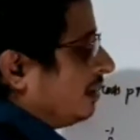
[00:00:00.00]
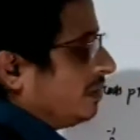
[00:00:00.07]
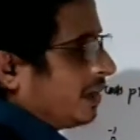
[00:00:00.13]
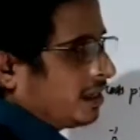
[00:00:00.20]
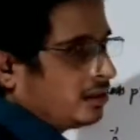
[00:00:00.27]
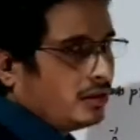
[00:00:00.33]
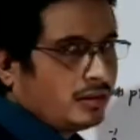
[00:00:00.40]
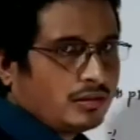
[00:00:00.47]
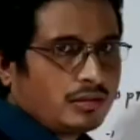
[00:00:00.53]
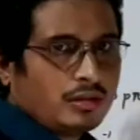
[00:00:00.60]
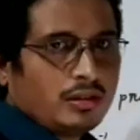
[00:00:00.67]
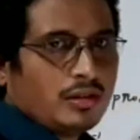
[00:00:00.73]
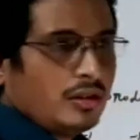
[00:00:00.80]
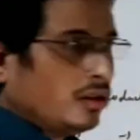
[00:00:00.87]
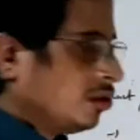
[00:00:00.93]
vector.
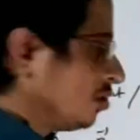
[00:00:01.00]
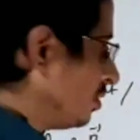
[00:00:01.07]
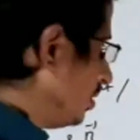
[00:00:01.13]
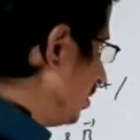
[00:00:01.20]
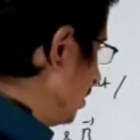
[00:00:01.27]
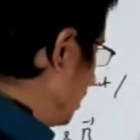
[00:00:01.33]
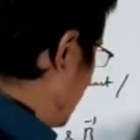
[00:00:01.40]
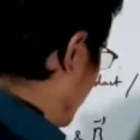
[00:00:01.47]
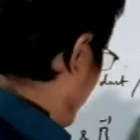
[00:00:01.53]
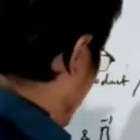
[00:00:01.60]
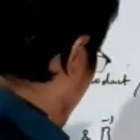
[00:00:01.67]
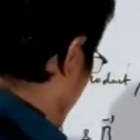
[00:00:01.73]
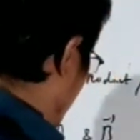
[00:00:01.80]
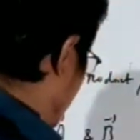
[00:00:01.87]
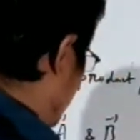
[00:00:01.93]
So the
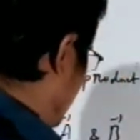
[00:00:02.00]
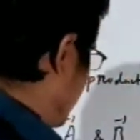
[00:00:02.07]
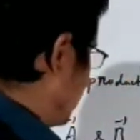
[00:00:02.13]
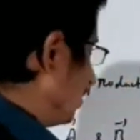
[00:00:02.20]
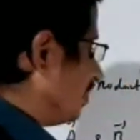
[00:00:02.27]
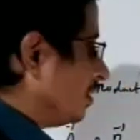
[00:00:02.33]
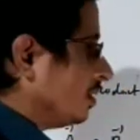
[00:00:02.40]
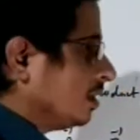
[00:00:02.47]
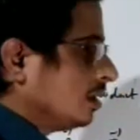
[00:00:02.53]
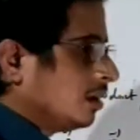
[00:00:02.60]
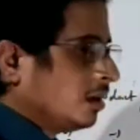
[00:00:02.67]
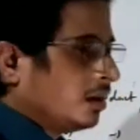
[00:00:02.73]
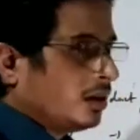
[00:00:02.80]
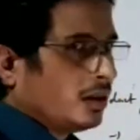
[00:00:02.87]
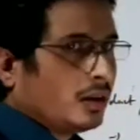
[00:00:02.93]
product of
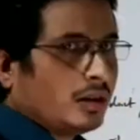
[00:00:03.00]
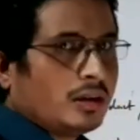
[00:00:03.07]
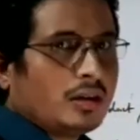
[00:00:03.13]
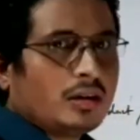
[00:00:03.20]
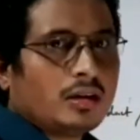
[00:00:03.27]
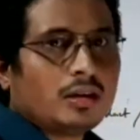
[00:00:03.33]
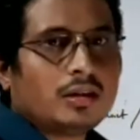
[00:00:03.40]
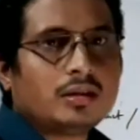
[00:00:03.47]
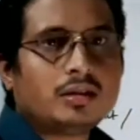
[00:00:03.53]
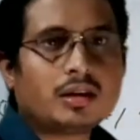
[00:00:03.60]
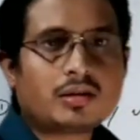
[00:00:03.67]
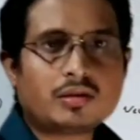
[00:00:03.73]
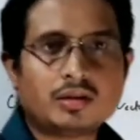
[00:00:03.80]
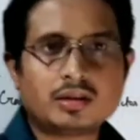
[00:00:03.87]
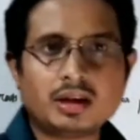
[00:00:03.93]
the
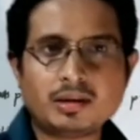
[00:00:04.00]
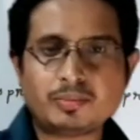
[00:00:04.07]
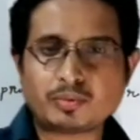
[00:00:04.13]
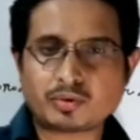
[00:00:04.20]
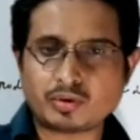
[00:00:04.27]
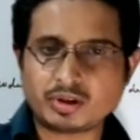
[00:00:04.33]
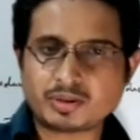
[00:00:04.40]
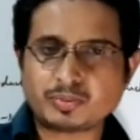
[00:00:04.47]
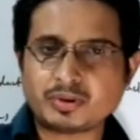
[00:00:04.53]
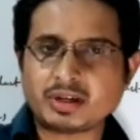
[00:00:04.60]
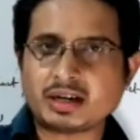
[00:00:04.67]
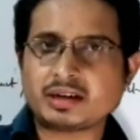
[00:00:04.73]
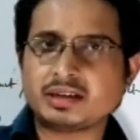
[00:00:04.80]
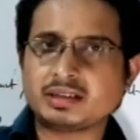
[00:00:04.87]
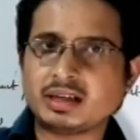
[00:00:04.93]
cross
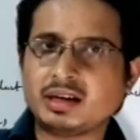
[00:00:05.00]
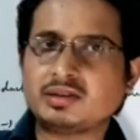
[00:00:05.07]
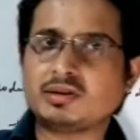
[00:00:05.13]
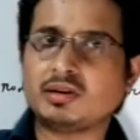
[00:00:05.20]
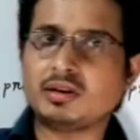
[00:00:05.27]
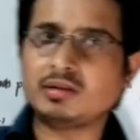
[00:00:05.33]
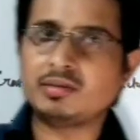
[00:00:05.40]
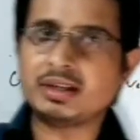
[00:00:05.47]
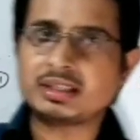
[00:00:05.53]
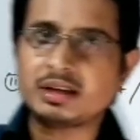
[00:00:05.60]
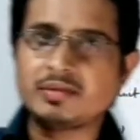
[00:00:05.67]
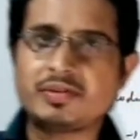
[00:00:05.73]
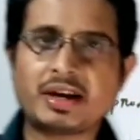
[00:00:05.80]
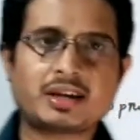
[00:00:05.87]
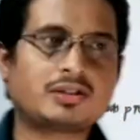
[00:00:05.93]
product results always a
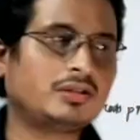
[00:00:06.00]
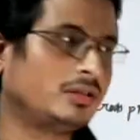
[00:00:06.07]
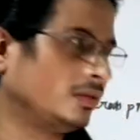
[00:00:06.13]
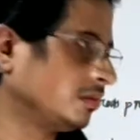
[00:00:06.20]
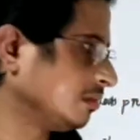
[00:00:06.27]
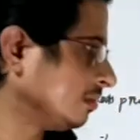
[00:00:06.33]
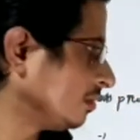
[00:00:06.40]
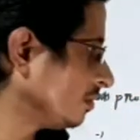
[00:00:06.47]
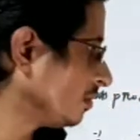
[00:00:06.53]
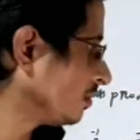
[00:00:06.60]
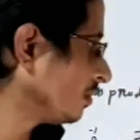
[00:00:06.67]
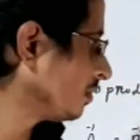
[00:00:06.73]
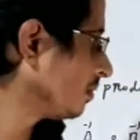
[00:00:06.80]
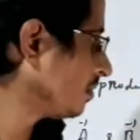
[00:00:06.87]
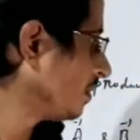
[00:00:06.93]
vector,
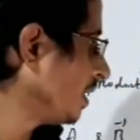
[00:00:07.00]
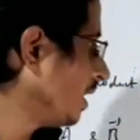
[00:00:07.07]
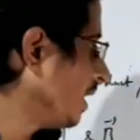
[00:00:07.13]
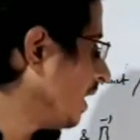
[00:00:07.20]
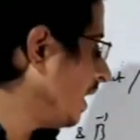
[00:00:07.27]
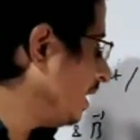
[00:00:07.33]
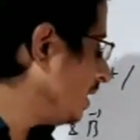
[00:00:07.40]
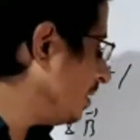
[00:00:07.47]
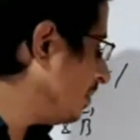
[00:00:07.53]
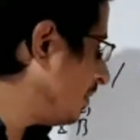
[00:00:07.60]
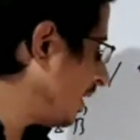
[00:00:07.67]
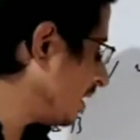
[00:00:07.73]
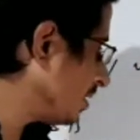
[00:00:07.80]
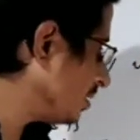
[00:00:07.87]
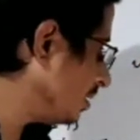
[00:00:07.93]
and
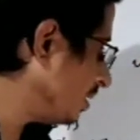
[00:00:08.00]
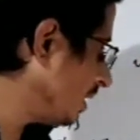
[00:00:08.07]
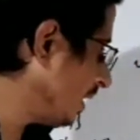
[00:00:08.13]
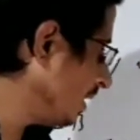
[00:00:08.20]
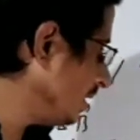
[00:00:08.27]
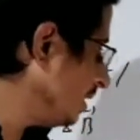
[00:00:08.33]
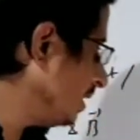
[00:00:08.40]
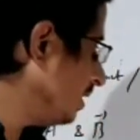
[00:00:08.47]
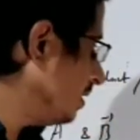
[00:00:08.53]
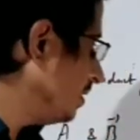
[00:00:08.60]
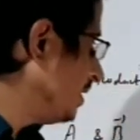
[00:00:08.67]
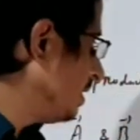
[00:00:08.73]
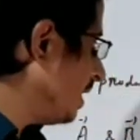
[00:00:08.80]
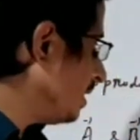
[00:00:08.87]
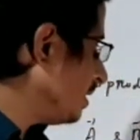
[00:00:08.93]
the
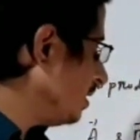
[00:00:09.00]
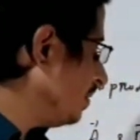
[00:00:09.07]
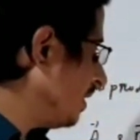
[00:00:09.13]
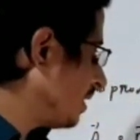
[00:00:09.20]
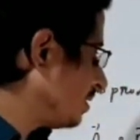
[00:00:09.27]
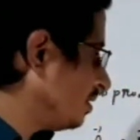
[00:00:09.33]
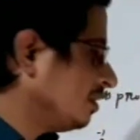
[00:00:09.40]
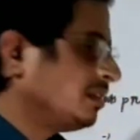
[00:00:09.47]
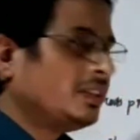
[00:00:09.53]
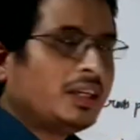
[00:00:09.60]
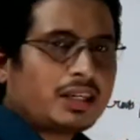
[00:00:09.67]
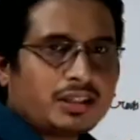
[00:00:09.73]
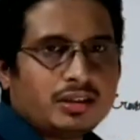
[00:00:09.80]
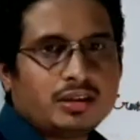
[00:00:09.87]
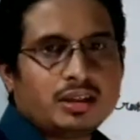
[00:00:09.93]
resultant vector's
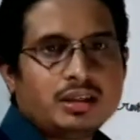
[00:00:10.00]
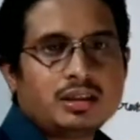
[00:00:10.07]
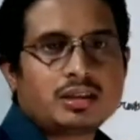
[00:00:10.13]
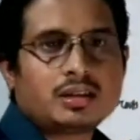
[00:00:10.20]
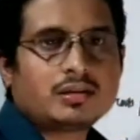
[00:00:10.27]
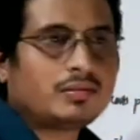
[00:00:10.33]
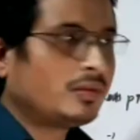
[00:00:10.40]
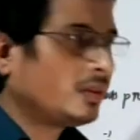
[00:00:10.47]
direction is